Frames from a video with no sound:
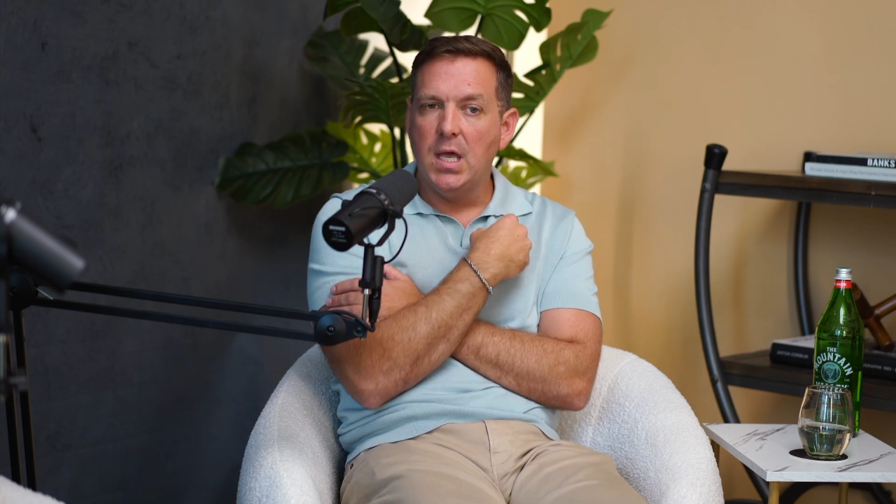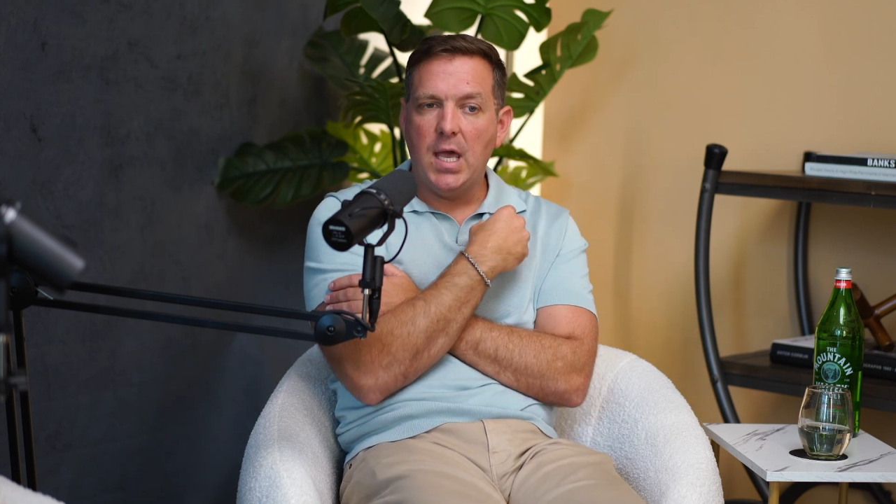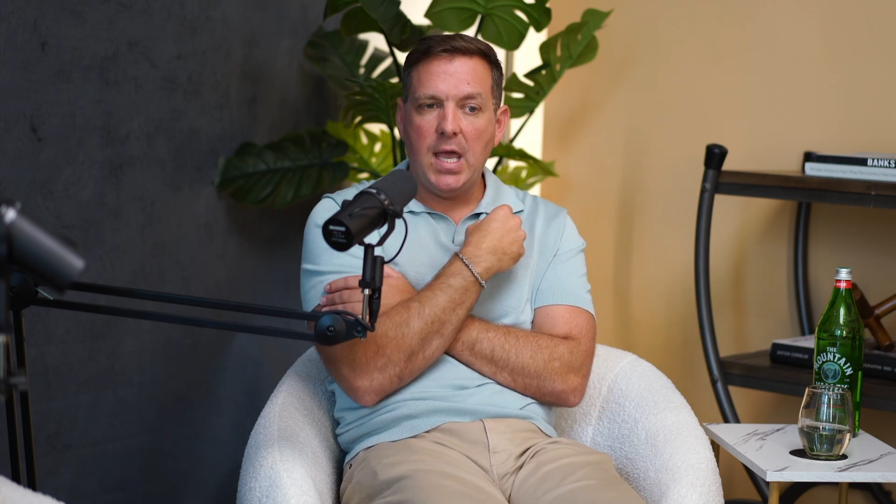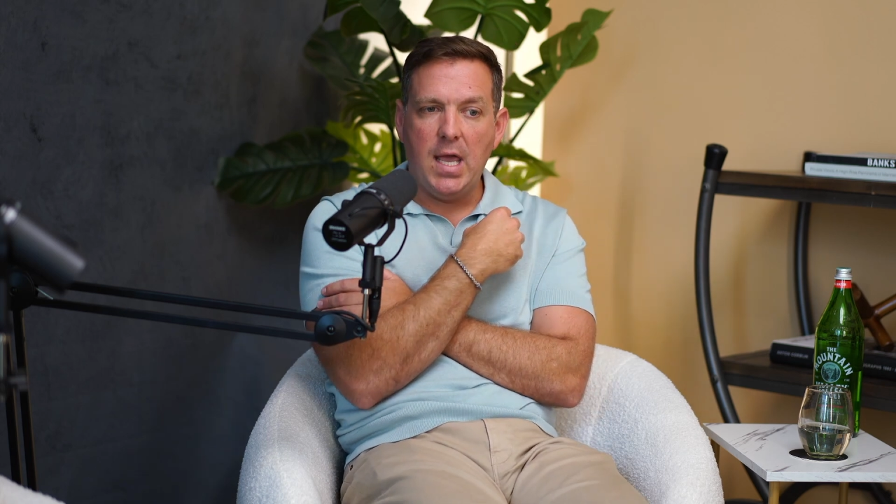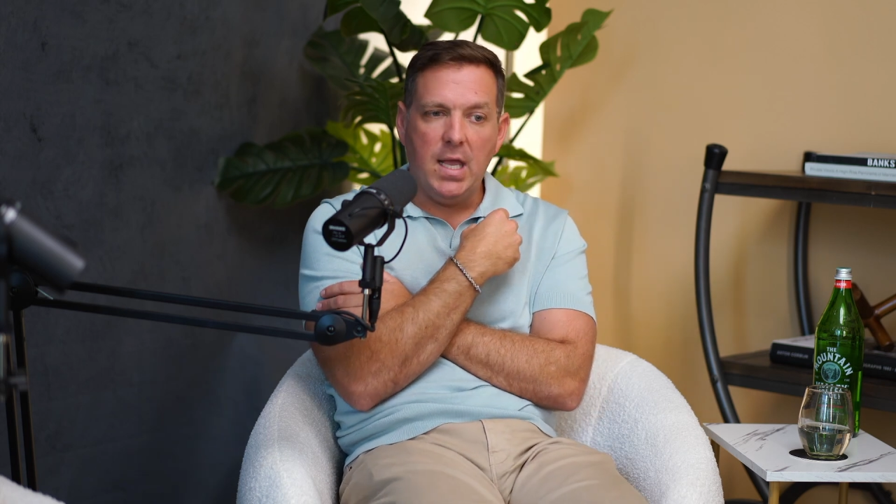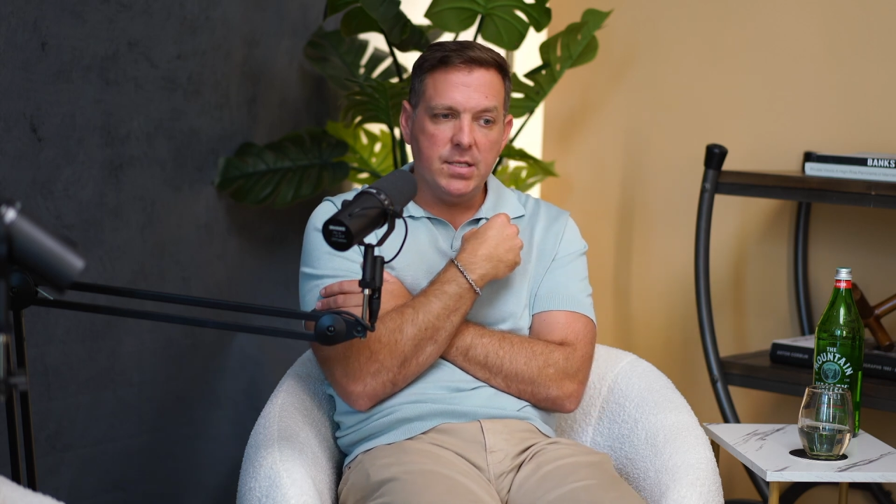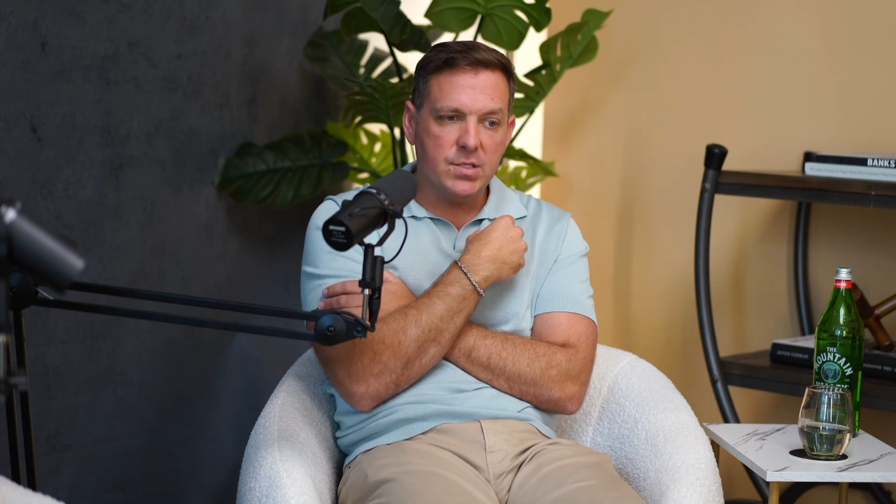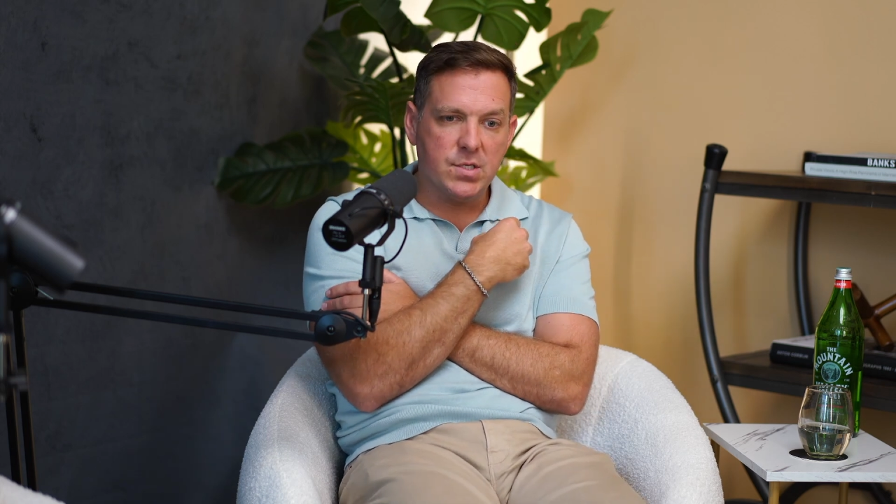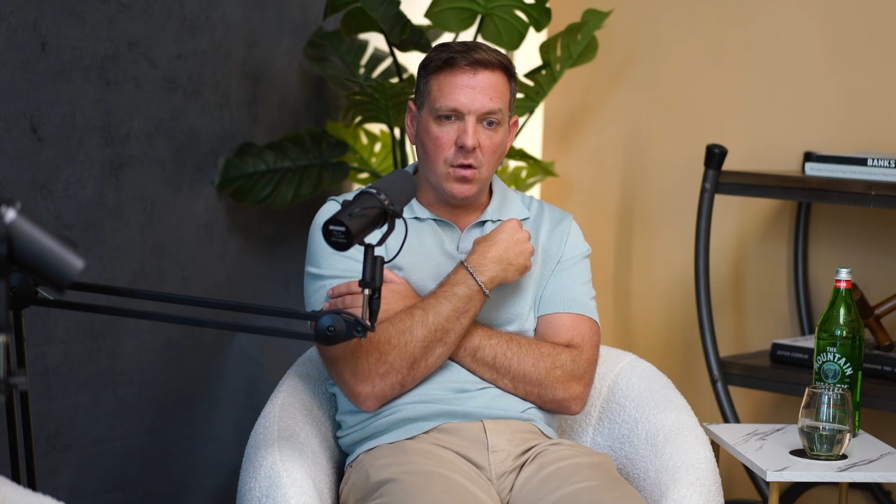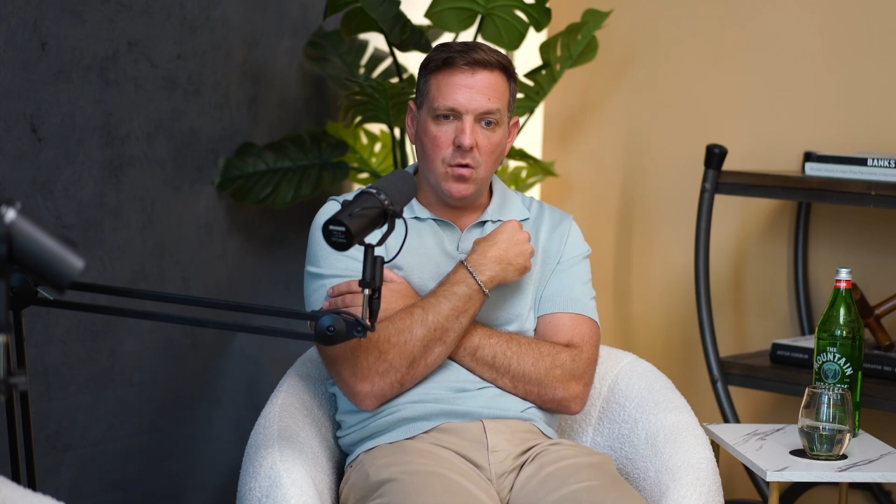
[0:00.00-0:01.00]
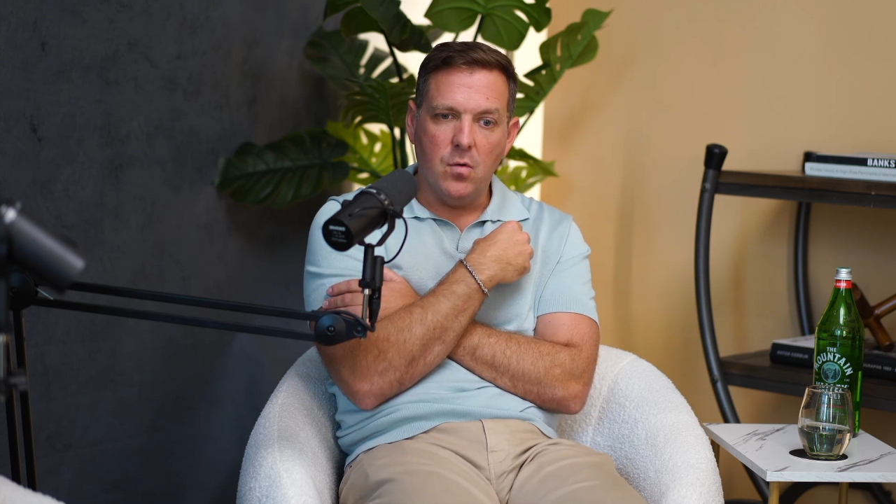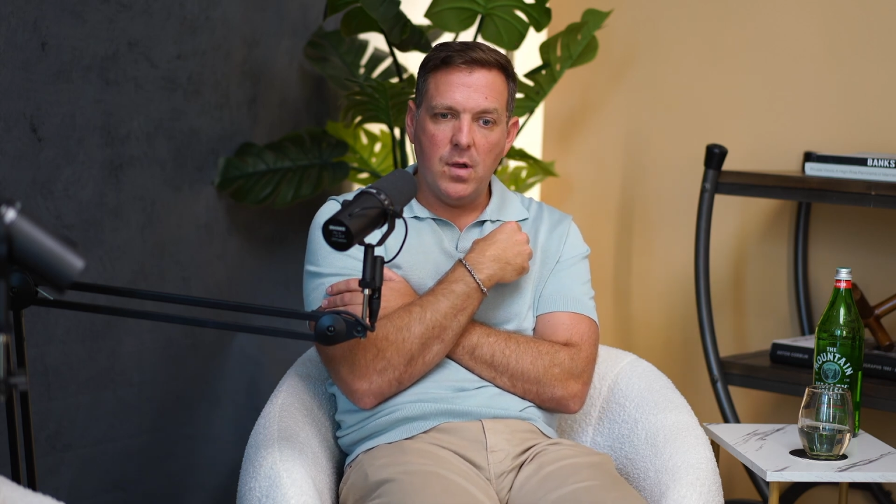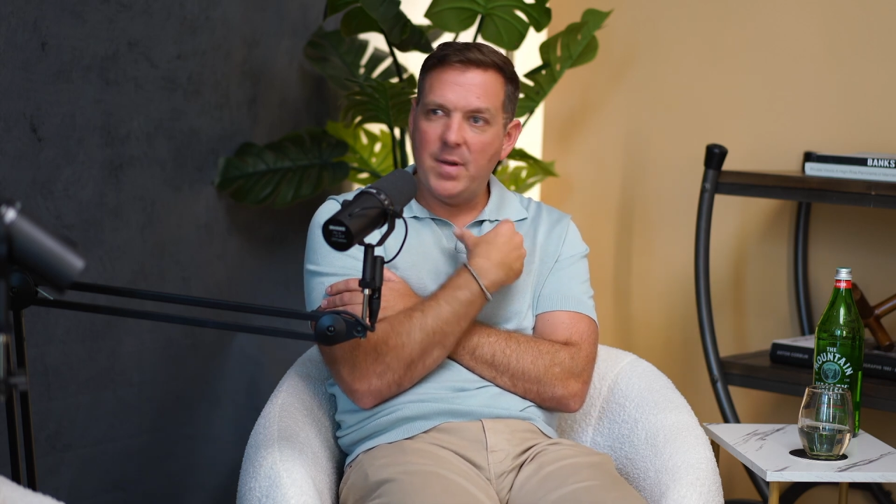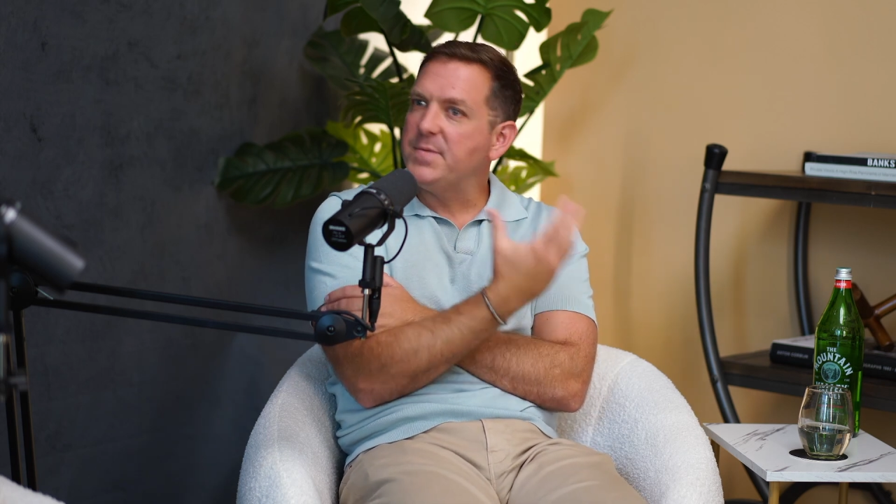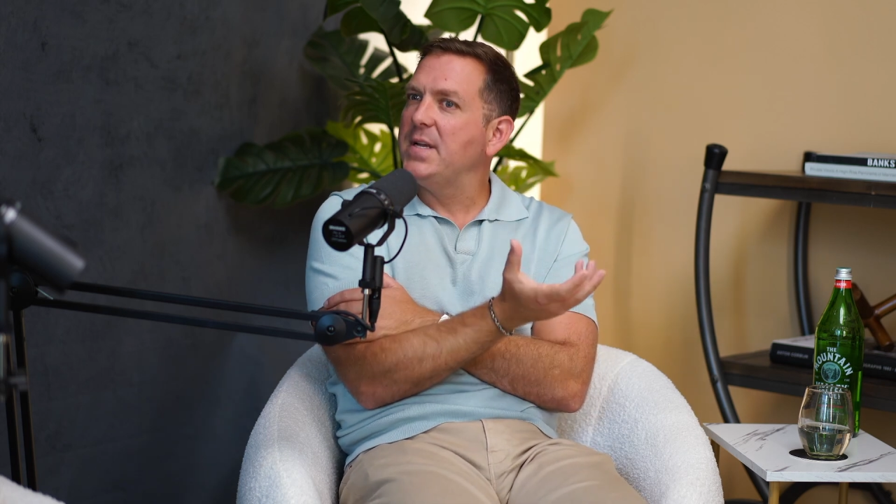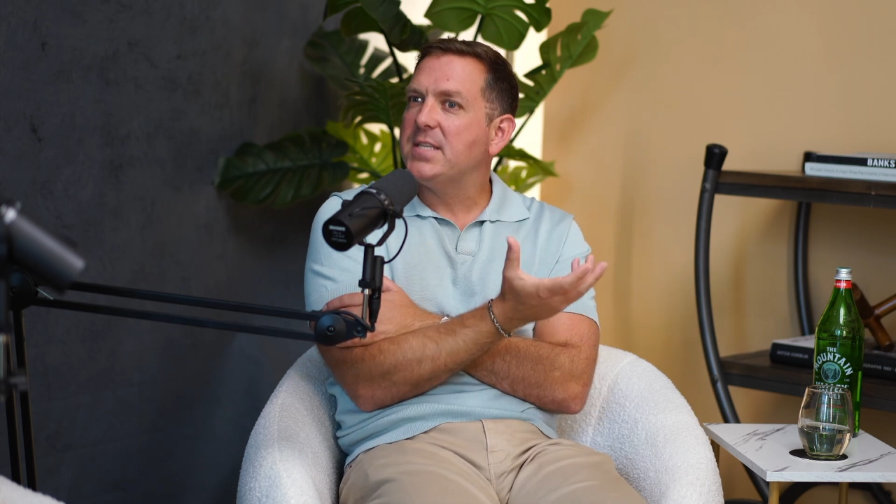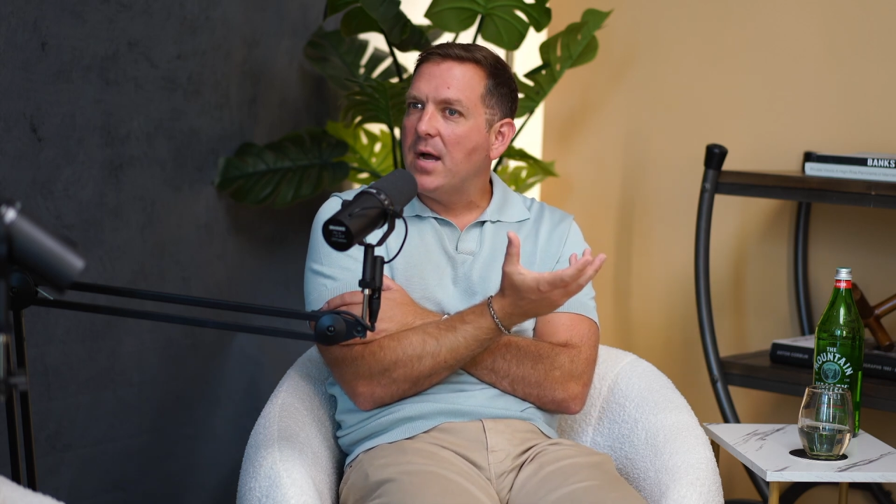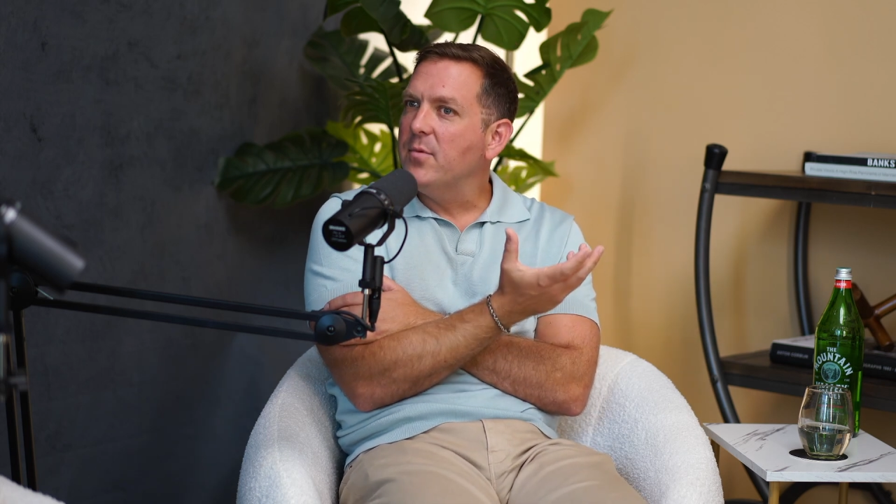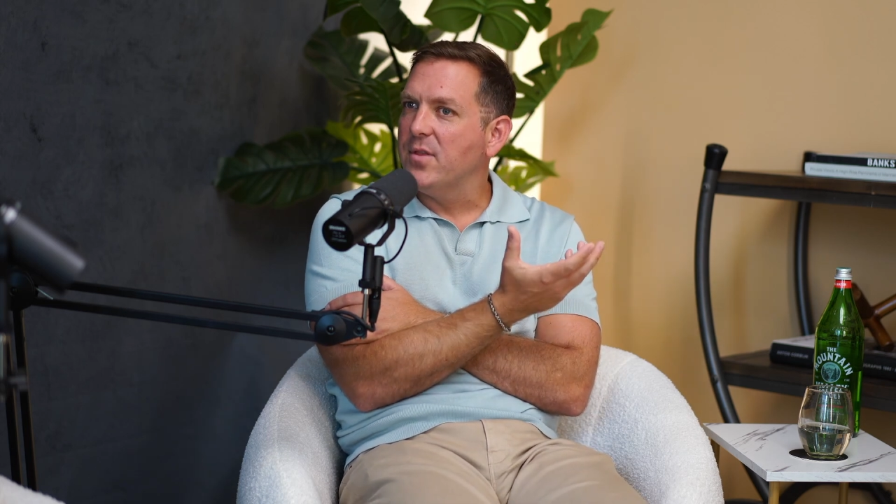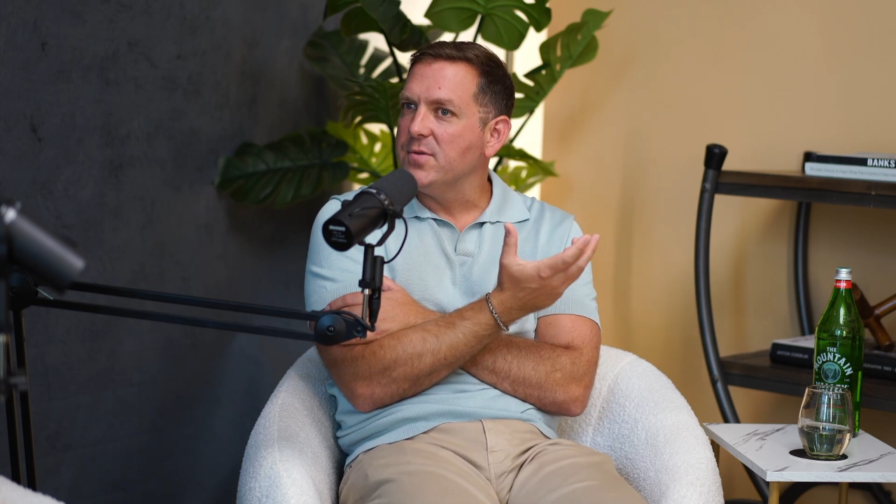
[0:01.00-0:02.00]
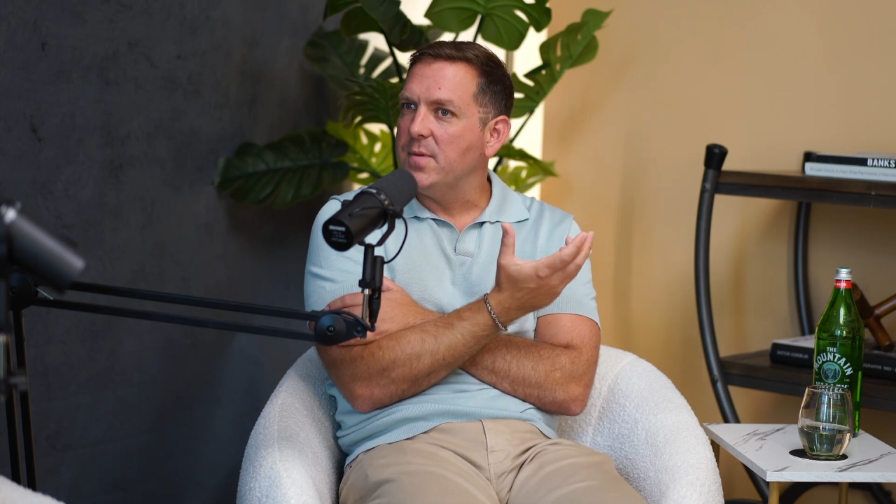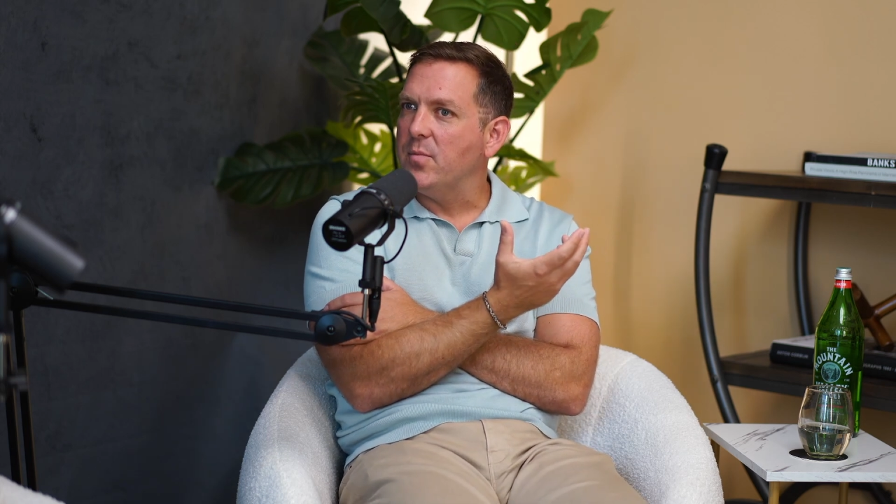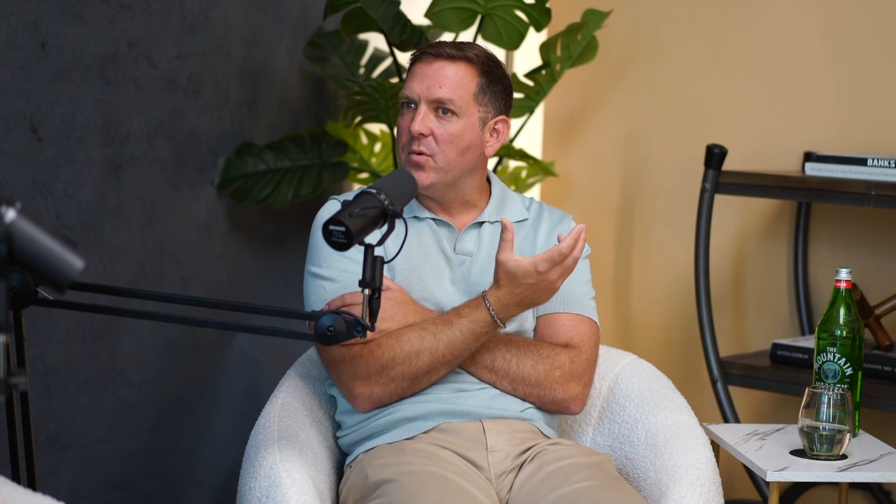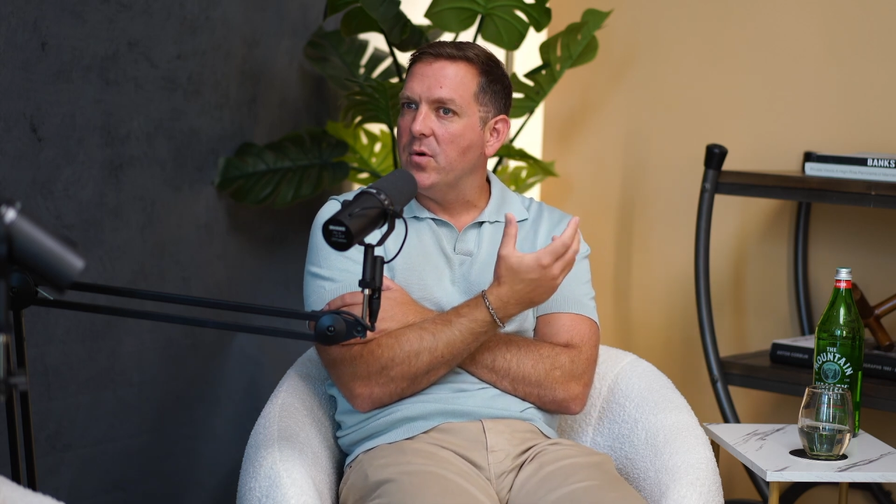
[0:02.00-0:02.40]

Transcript: And so am I spending time with those people?